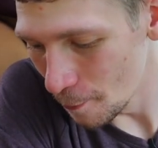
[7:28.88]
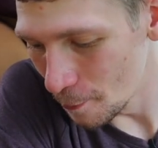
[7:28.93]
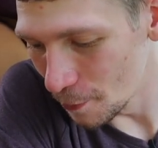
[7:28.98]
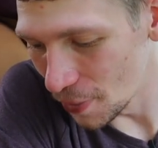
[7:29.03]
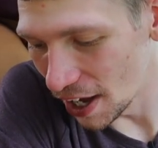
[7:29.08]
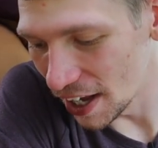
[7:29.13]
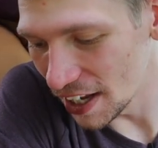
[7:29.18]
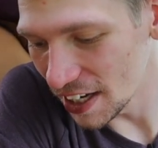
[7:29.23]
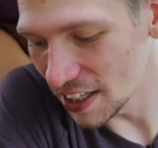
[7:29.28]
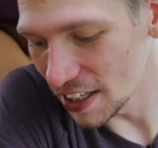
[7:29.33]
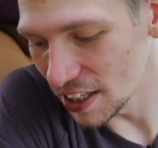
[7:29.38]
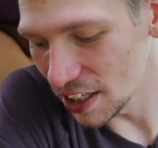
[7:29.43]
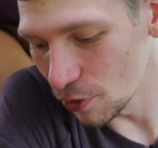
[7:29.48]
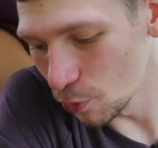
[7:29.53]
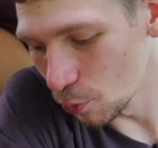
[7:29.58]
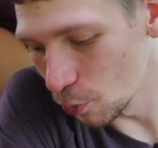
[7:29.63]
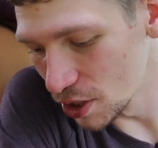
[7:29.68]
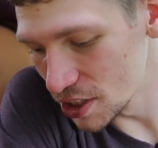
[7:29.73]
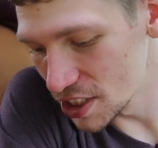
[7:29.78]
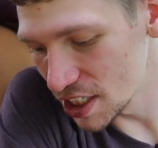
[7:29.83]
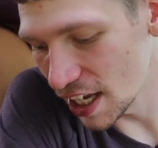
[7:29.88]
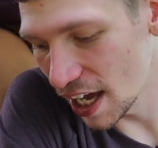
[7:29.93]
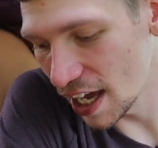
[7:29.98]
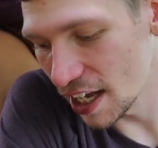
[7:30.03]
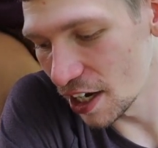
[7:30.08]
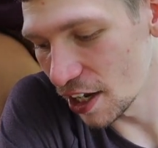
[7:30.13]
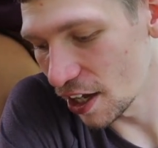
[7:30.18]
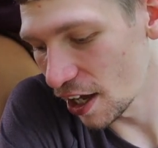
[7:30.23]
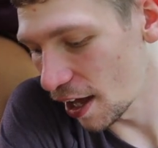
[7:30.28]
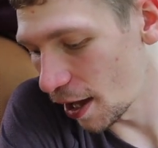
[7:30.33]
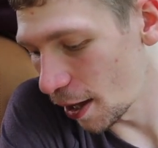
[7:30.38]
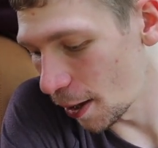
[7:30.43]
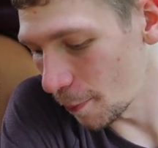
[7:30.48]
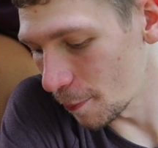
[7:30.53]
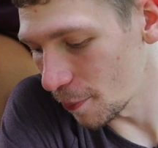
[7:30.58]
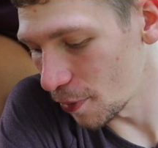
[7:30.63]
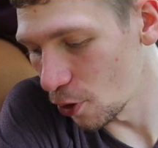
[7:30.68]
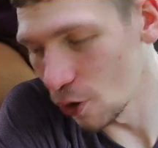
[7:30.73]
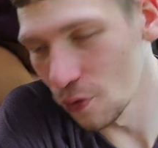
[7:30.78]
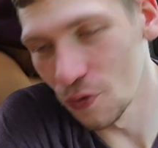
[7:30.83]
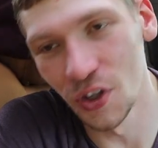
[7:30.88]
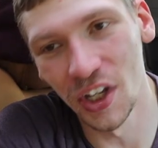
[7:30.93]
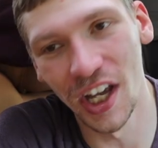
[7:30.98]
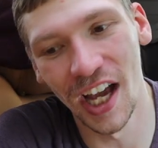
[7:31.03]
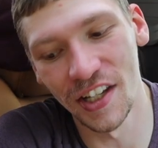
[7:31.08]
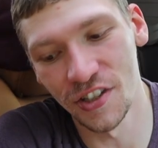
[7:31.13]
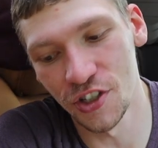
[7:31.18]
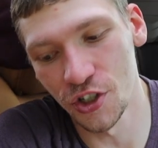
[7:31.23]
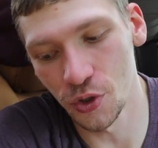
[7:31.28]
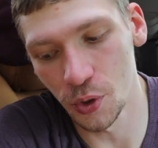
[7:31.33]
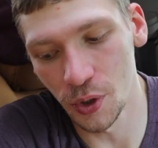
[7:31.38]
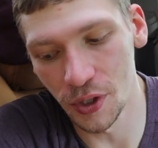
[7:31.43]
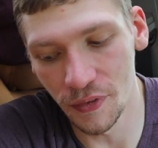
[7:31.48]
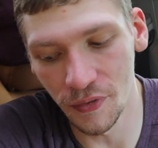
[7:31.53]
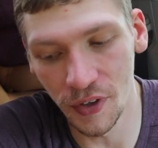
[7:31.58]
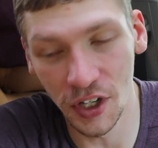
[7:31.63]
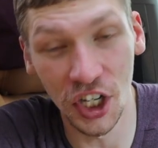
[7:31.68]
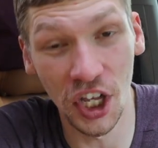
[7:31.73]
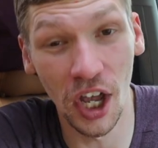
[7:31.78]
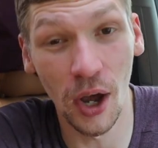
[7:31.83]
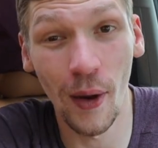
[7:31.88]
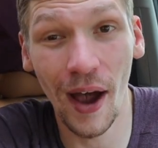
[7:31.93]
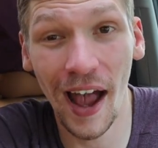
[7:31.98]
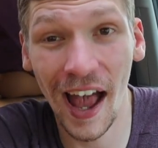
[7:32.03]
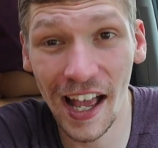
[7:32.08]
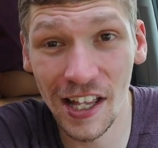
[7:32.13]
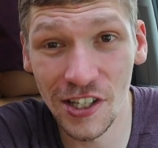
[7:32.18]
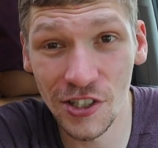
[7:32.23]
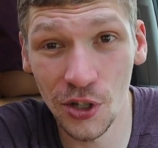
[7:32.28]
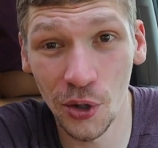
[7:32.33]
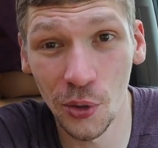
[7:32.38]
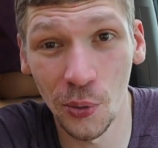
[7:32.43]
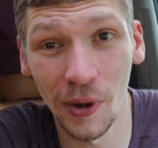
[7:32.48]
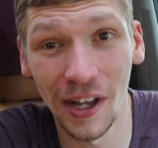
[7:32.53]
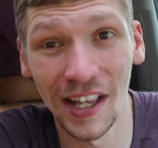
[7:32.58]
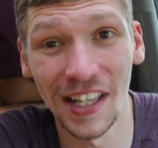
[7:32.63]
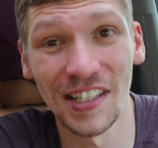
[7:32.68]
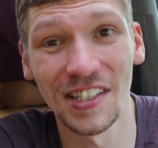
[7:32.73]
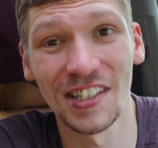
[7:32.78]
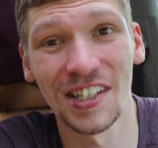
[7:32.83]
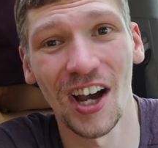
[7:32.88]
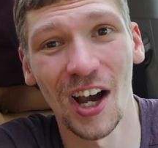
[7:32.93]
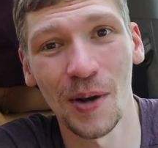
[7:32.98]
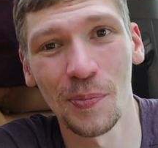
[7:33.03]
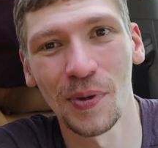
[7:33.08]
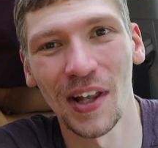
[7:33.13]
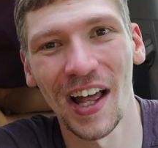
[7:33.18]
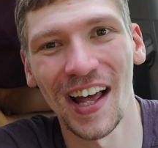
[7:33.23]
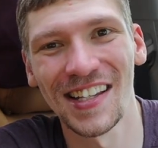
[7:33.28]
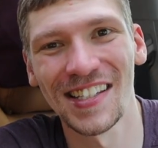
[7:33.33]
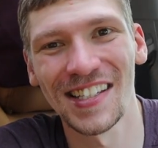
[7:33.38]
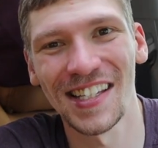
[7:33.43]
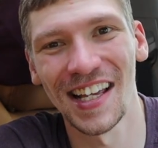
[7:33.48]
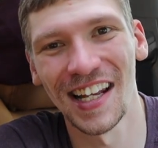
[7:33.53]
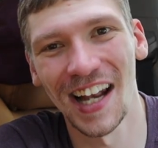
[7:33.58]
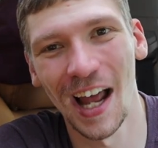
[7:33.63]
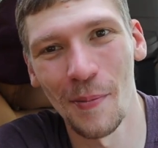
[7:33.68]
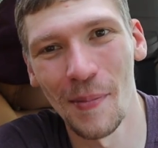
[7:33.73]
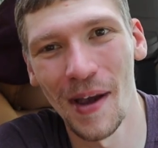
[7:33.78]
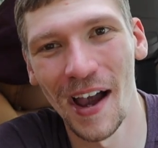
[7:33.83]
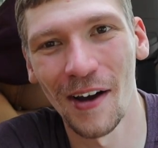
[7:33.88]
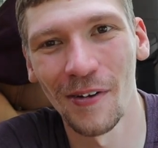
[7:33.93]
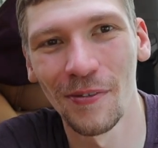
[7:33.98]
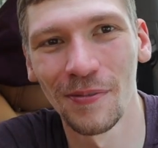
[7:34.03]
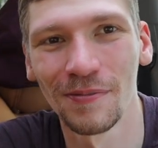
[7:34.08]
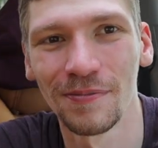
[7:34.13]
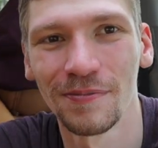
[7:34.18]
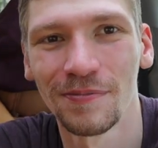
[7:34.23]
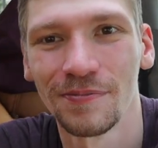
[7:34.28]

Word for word: but once again, um, hopefully you guys enjoyed the video. As always, God bless, and I'm out.